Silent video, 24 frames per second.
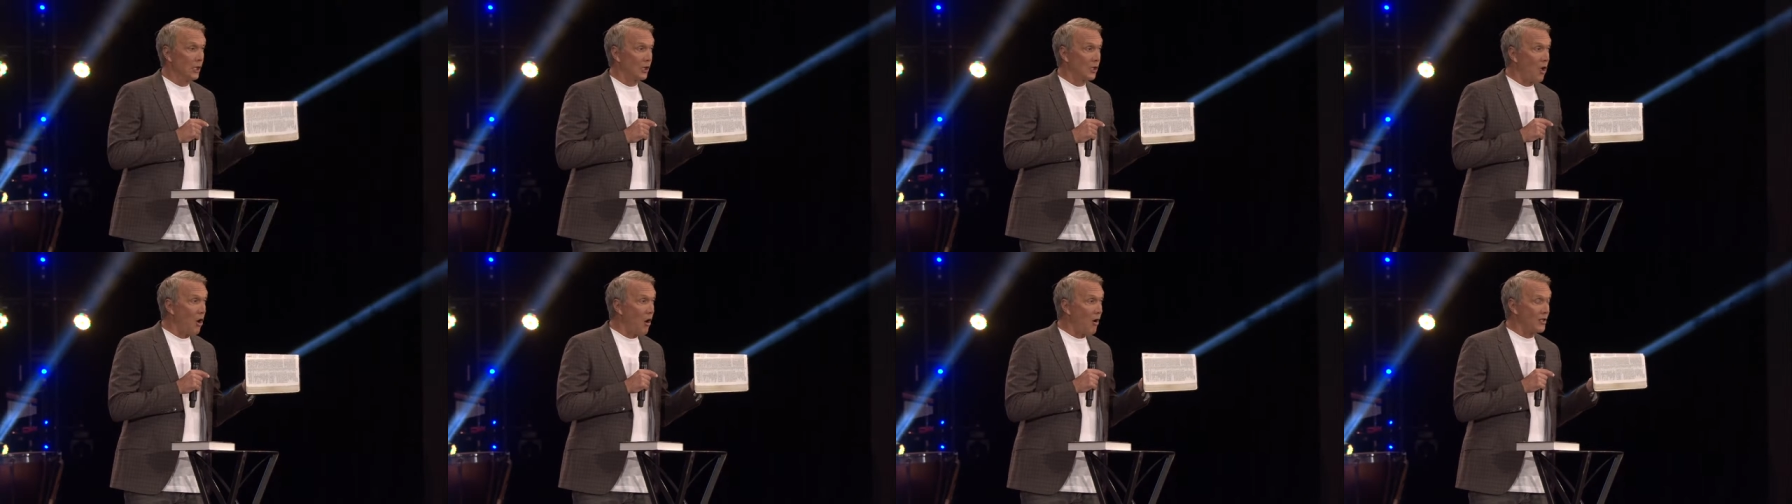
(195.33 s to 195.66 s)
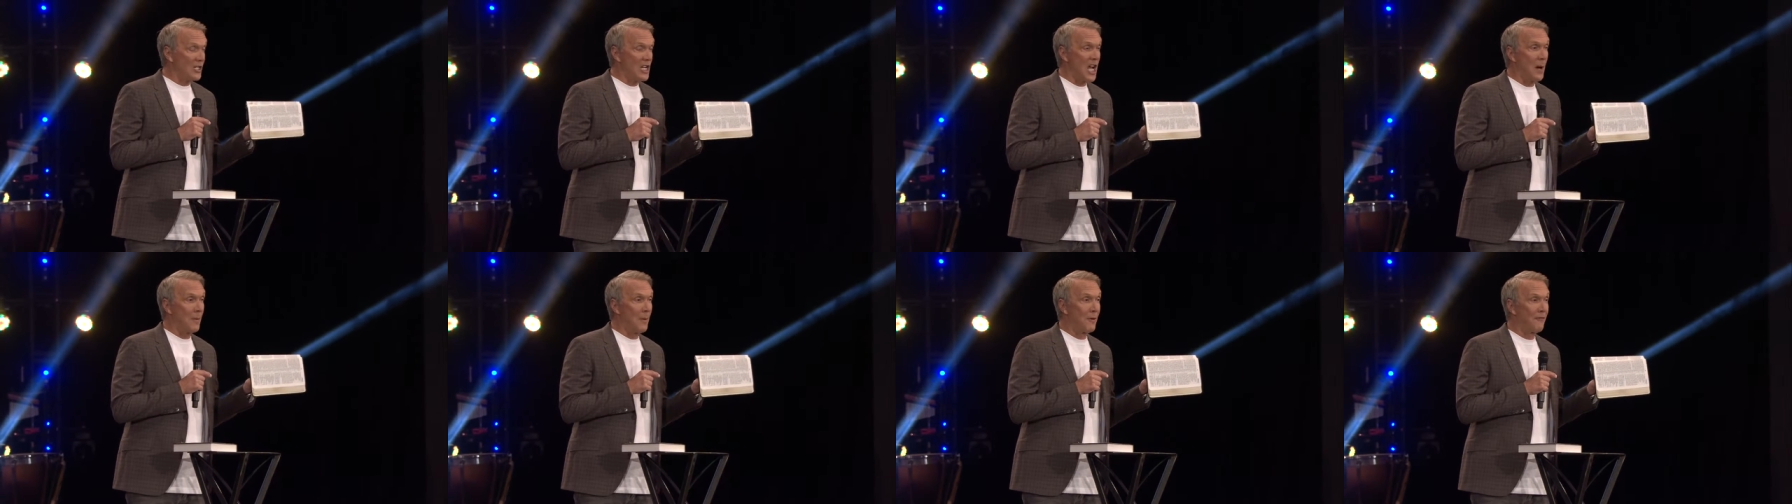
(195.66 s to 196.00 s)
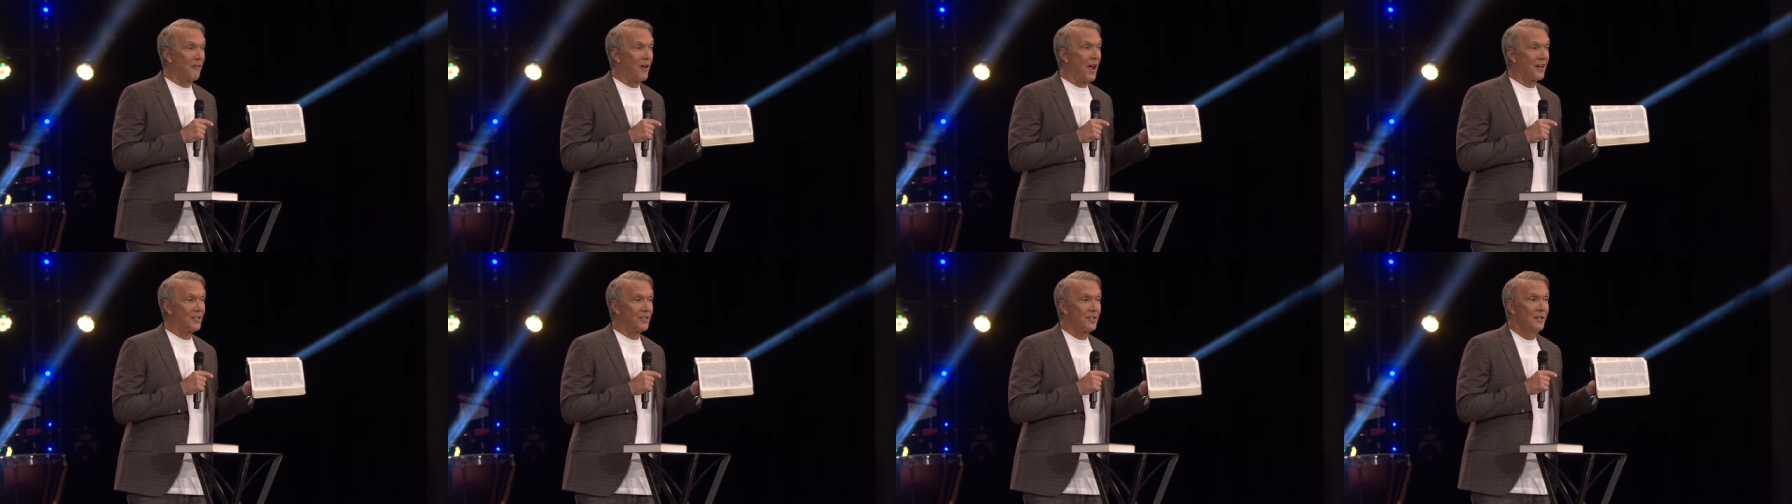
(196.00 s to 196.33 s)
a long time. In
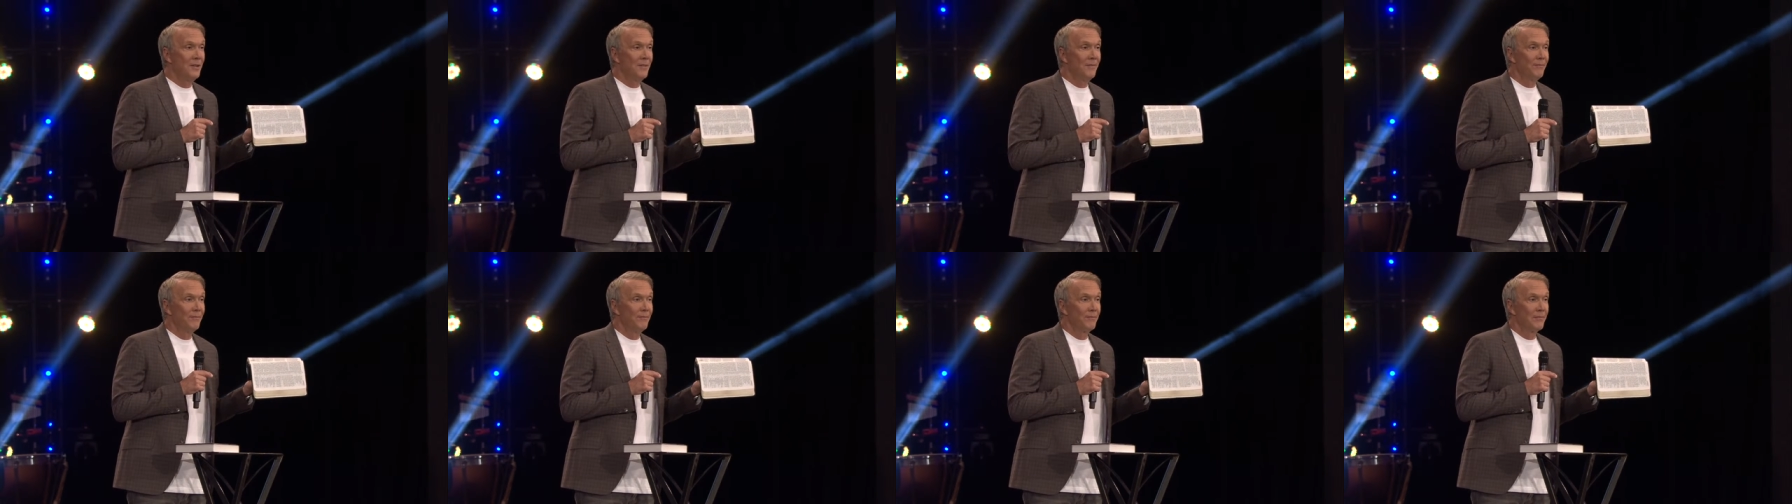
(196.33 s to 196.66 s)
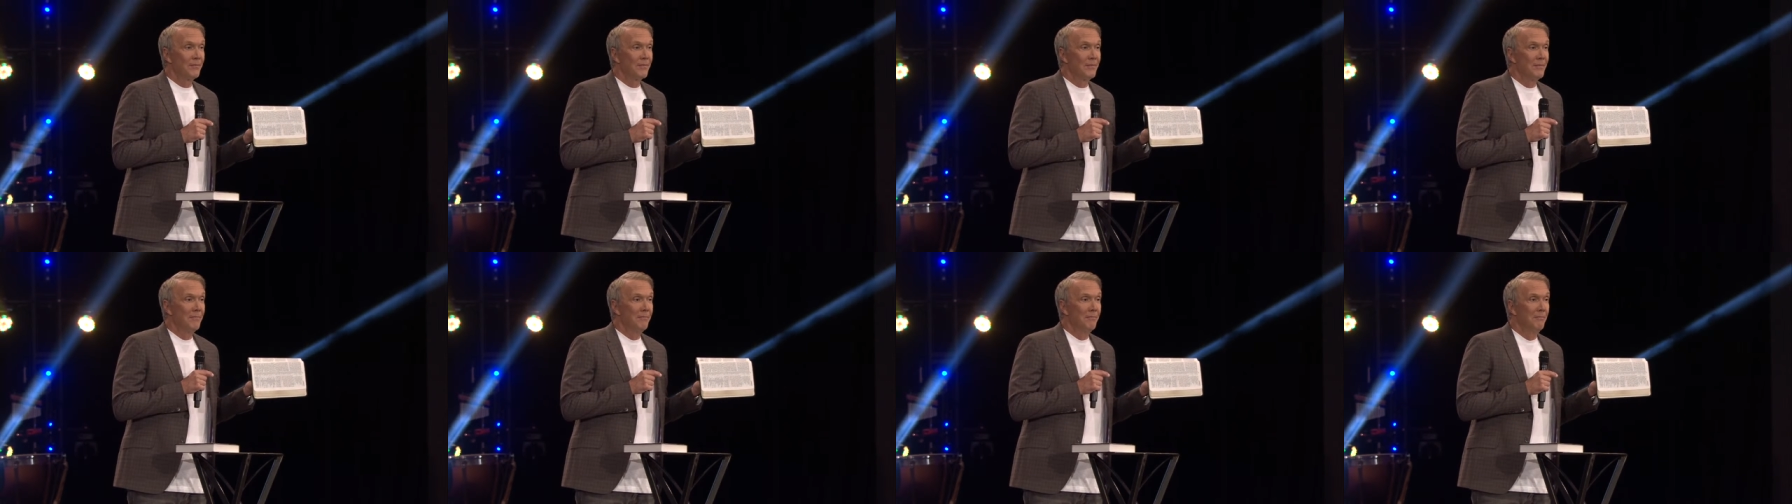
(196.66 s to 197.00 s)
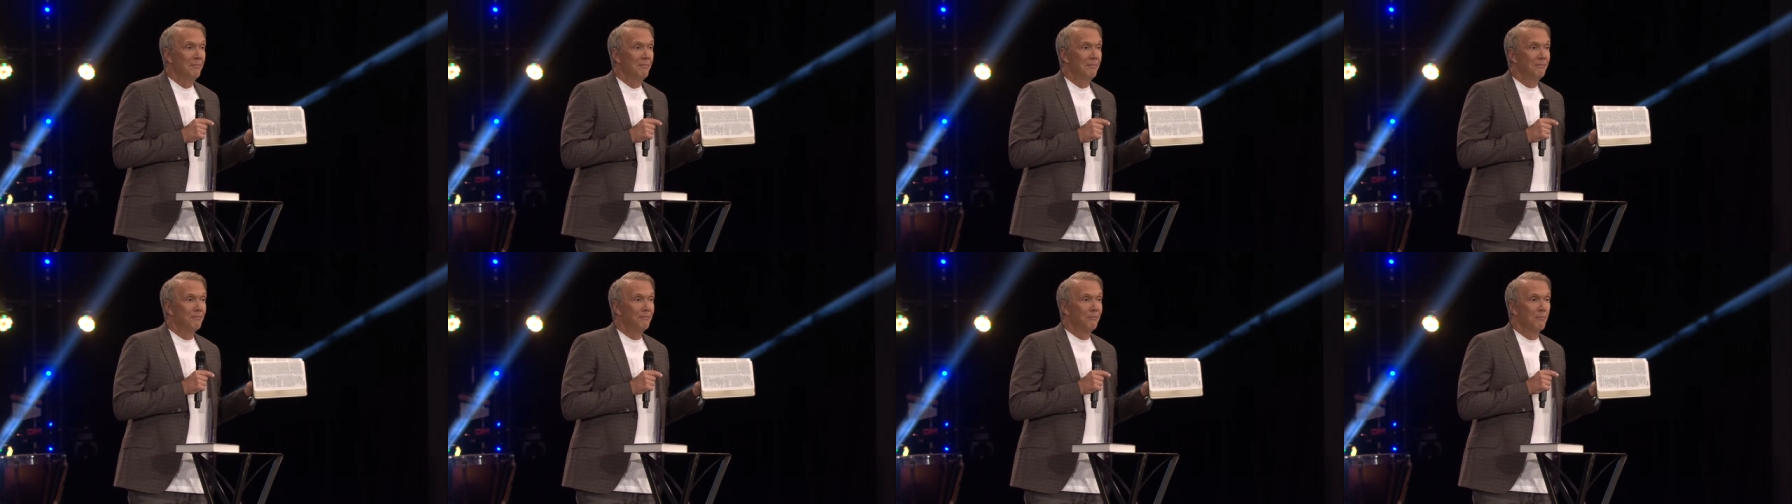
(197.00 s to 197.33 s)
fact,
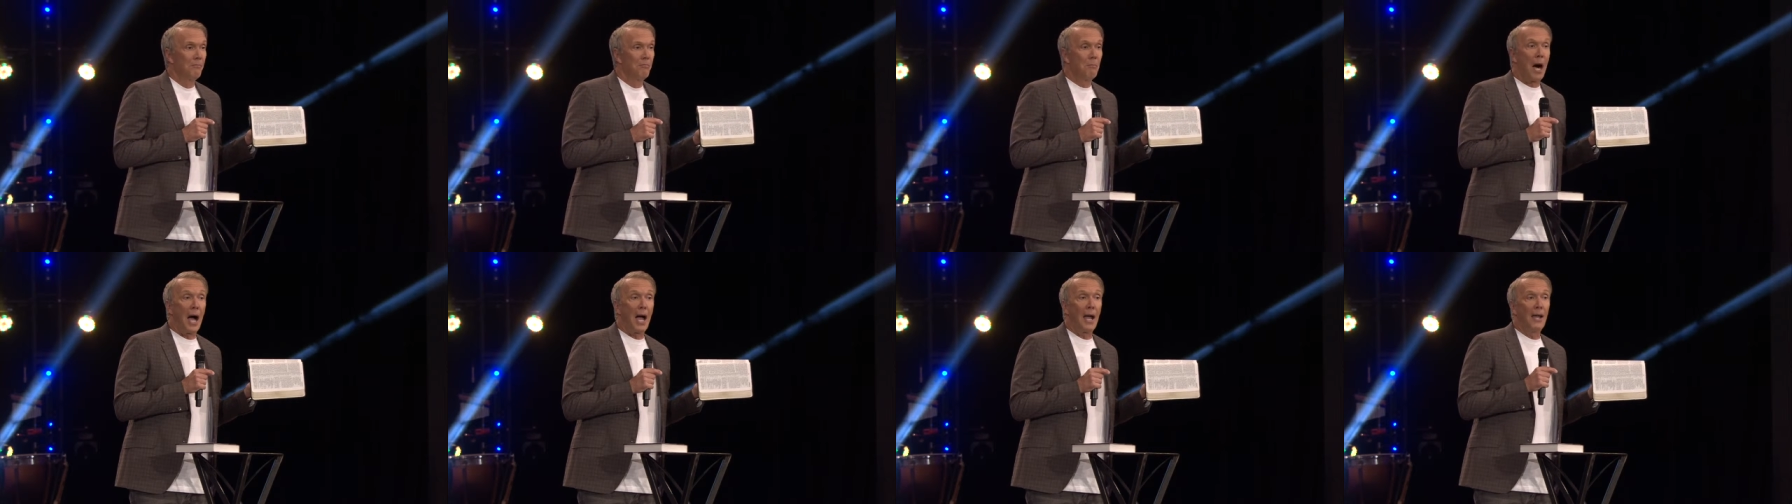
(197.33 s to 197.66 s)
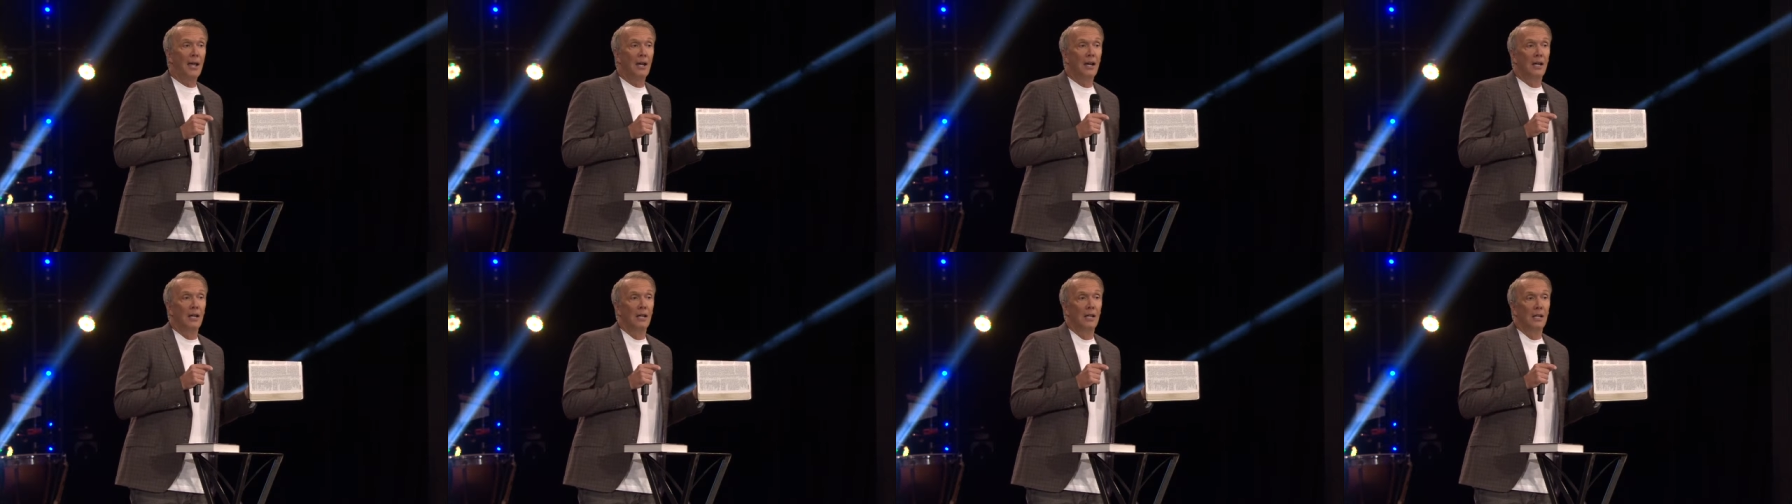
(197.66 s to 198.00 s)
my,